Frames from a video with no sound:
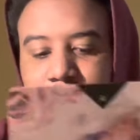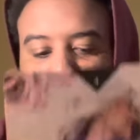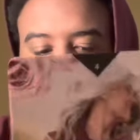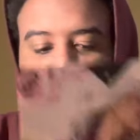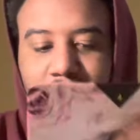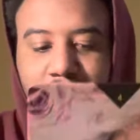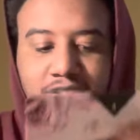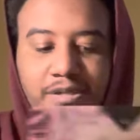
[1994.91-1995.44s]

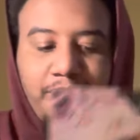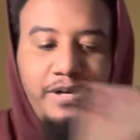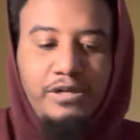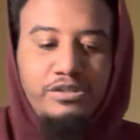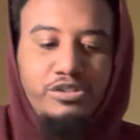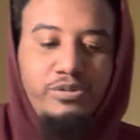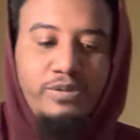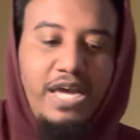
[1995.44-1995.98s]
This is
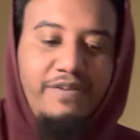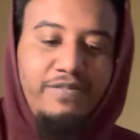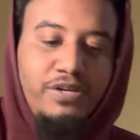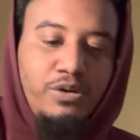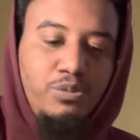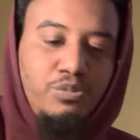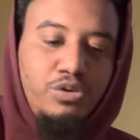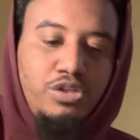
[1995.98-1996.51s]
about you having
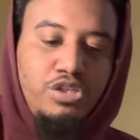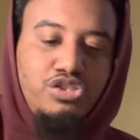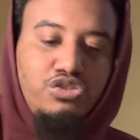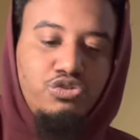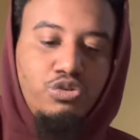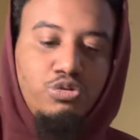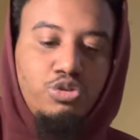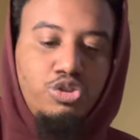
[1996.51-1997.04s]
a really
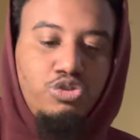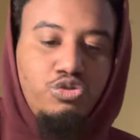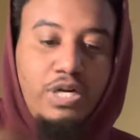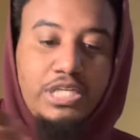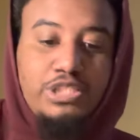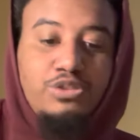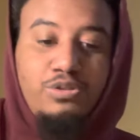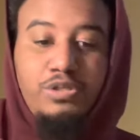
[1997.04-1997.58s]
strong
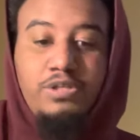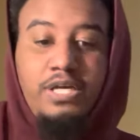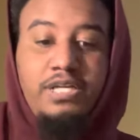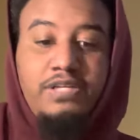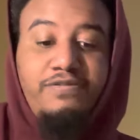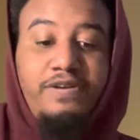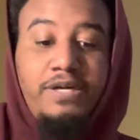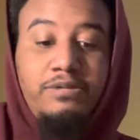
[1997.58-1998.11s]
structure
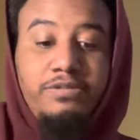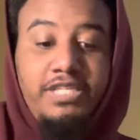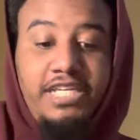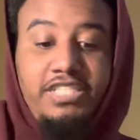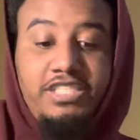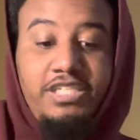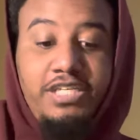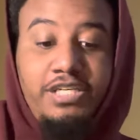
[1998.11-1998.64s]
and
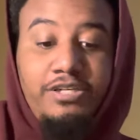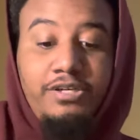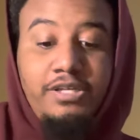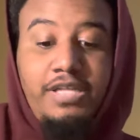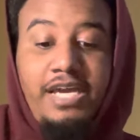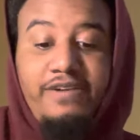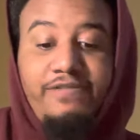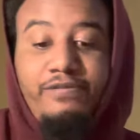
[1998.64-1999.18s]
foundation in your
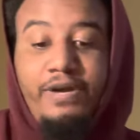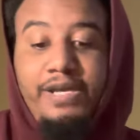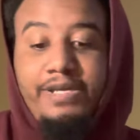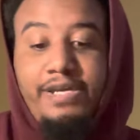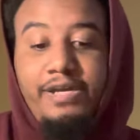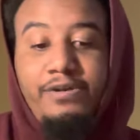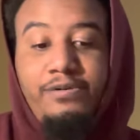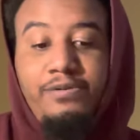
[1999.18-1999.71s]
life right
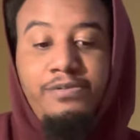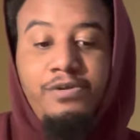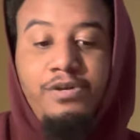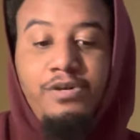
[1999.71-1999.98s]
now.